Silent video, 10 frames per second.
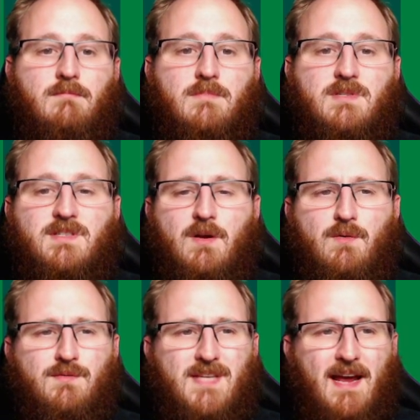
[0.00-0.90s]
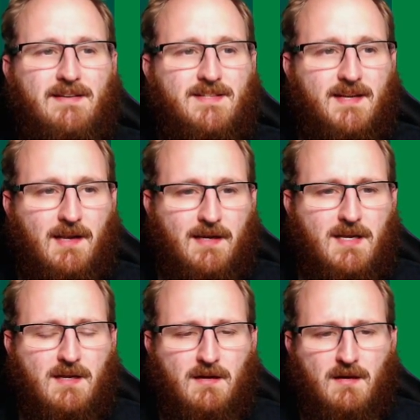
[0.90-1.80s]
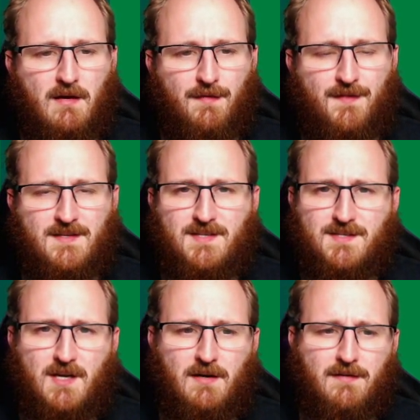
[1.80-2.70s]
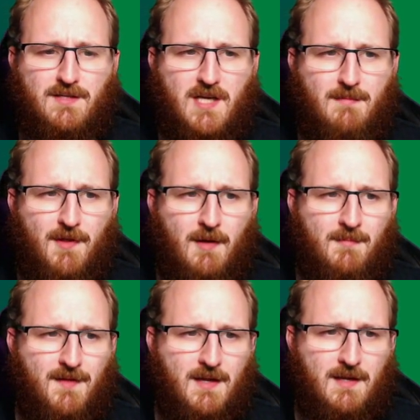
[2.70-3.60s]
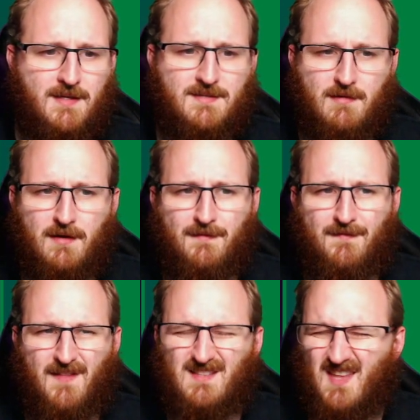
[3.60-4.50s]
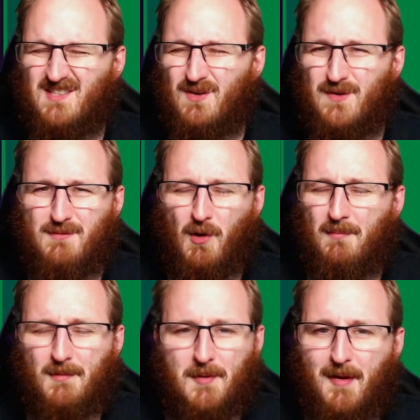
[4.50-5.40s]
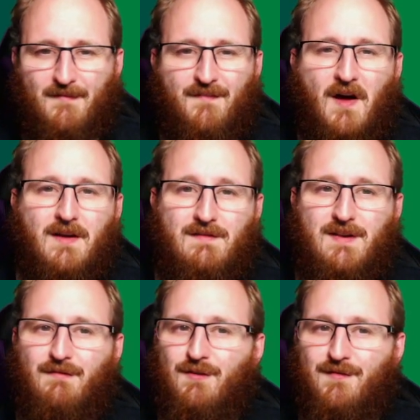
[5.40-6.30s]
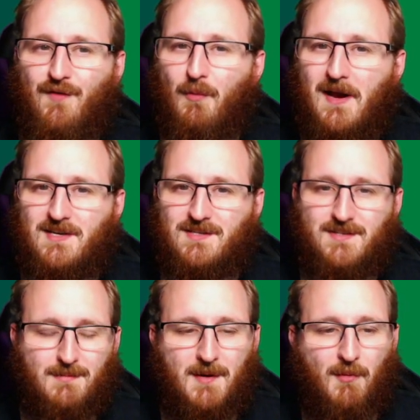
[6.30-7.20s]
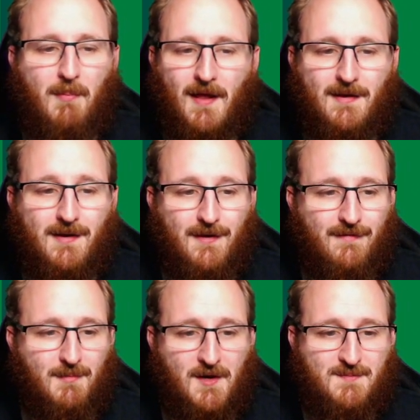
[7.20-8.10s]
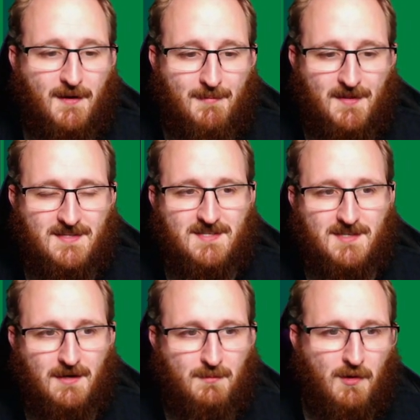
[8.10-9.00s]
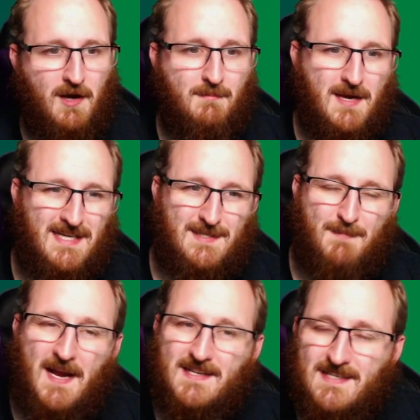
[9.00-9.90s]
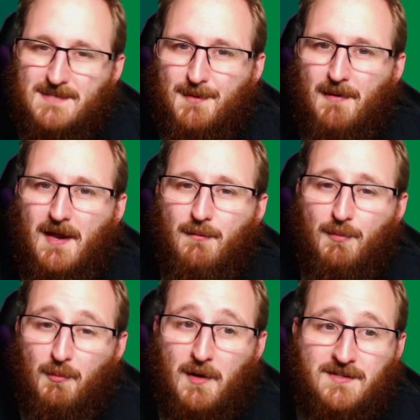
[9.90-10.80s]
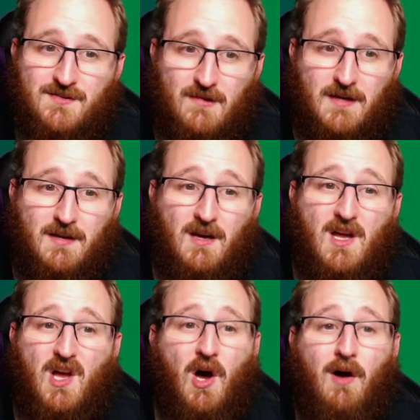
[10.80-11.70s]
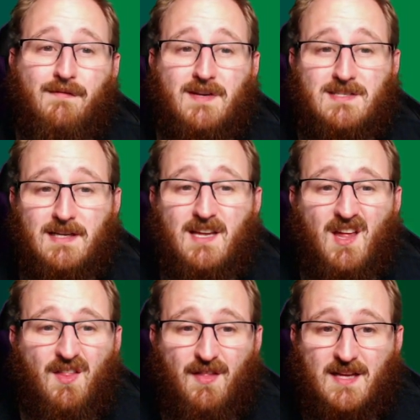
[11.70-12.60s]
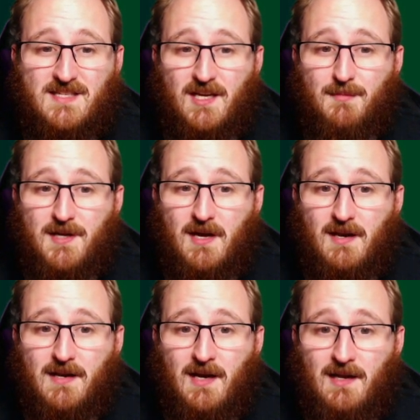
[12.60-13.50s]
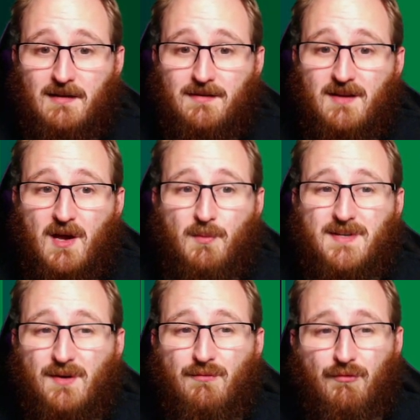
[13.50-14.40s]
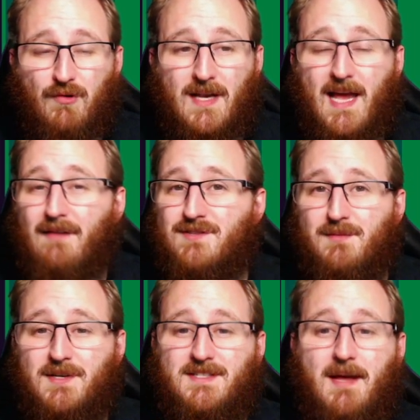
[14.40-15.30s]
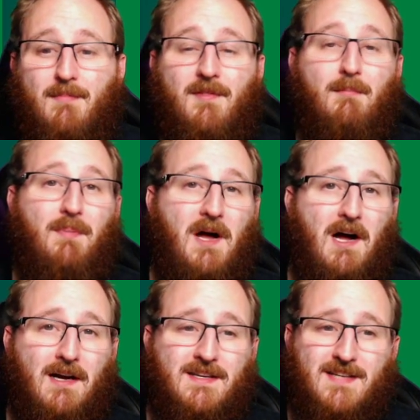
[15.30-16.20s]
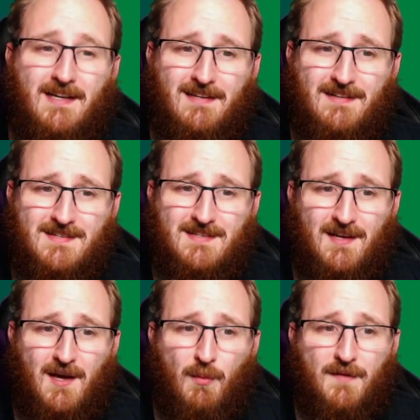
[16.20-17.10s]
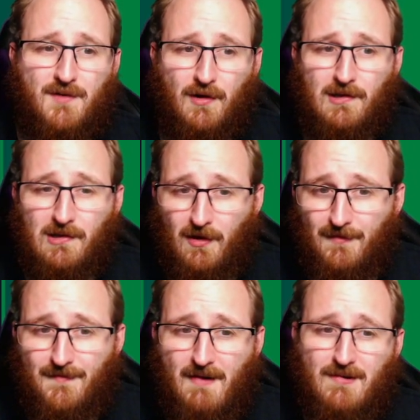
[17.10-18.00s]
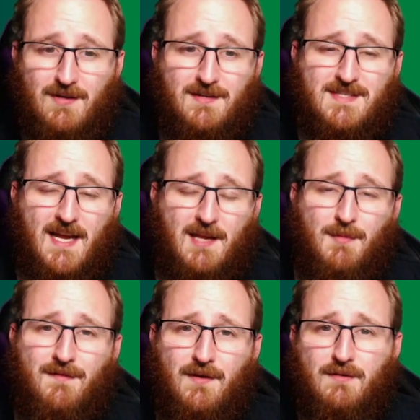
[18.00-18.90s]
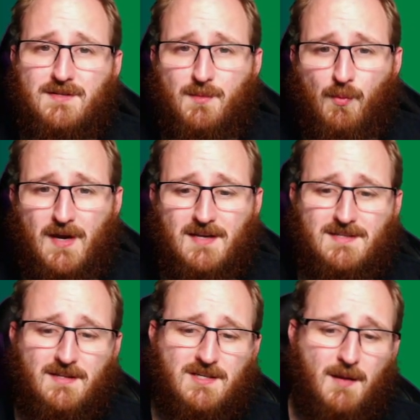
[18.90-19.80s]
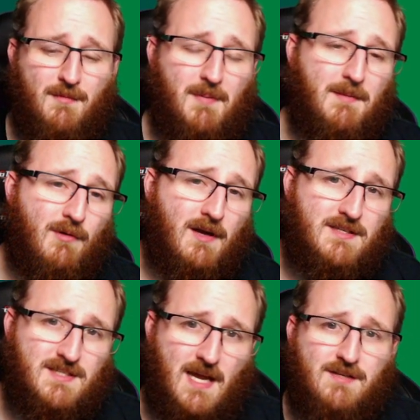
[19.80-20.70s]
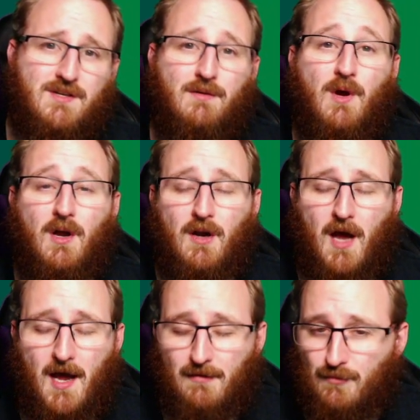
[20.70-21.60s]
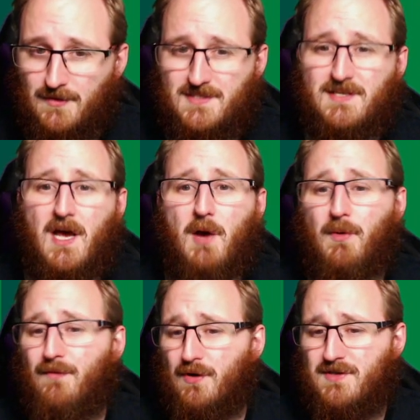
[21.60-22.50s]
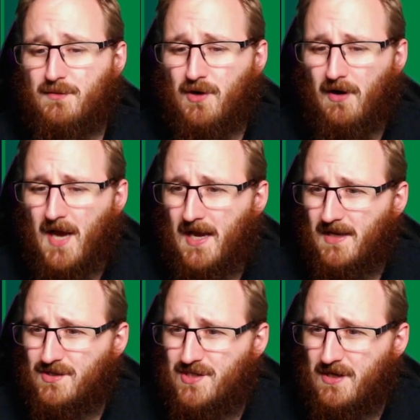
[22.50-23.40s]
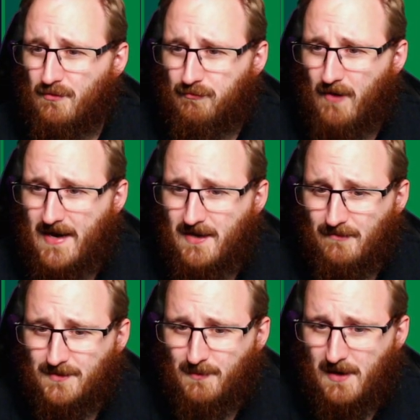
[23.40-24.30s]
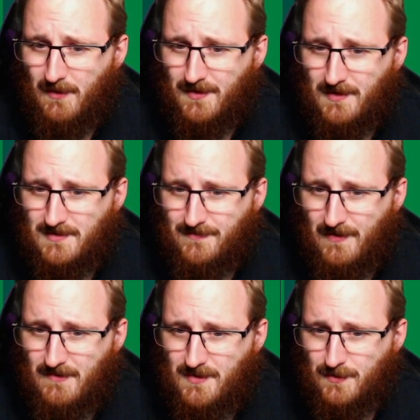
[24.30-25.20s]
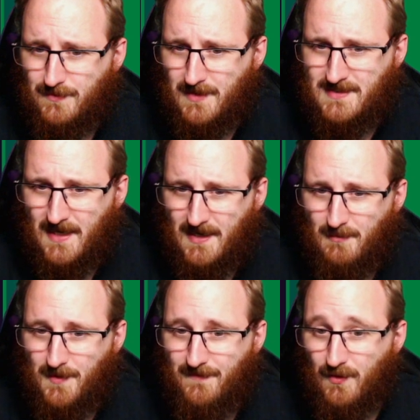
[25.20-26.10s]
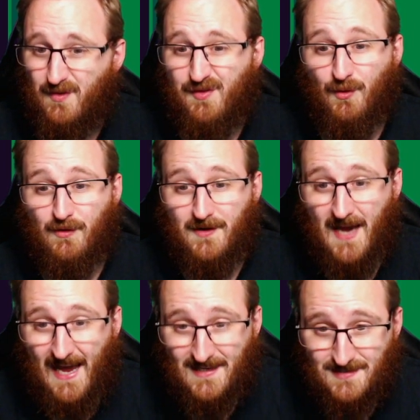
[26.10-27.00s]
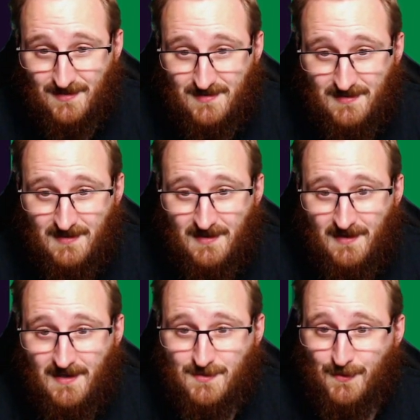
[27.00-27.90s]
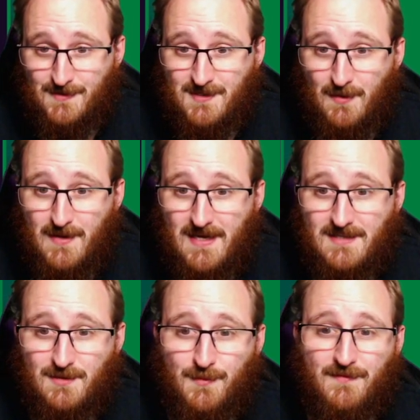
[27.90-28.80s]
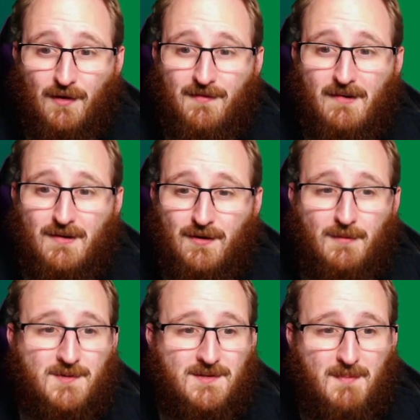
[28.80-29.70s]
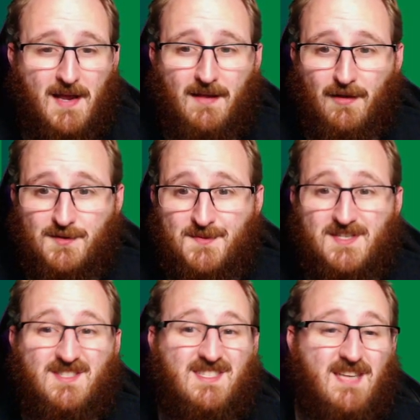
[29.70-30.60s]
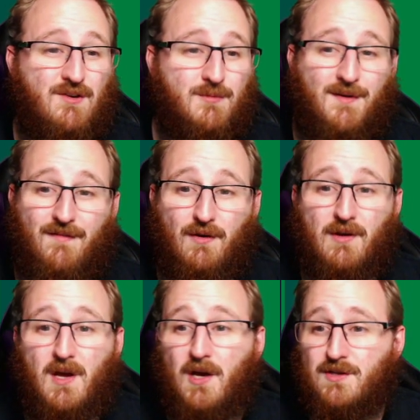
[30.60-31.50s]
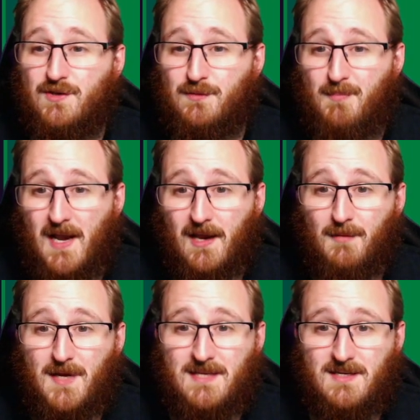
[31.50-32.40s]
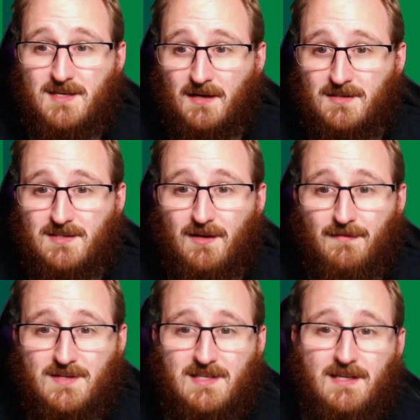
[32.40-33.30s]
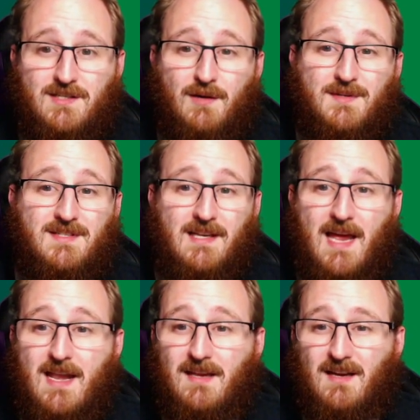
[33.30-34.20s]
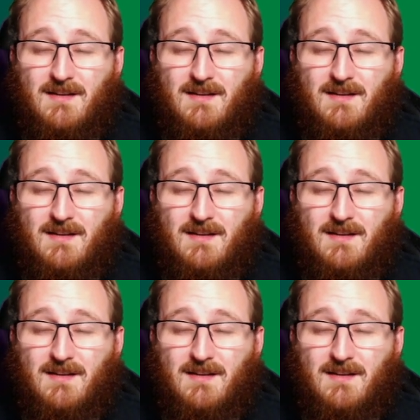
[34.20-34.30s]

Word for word: So tactically, this is kind of the shape that I'm thinking. It's kind of, there's only what, probably about five different formations that people play for the most part, but this is kind of what I'm expecting to be playing with the one striker. Obviously, that's going to be Erling Haaland. We don't really have too much depth behind Haaland. We've got a lot of very good attacking midfielders and wingers in the shape of people like Sancho, uh, Royce. We've also got uh, Gio Reyna as well, I think is a very good attacking midfielder. Thorgan Hazard is also here, so we've got very good options playing in those positions. Central midfield, Jude Bellingham is a youngster, obviously. Thomas Delaney, I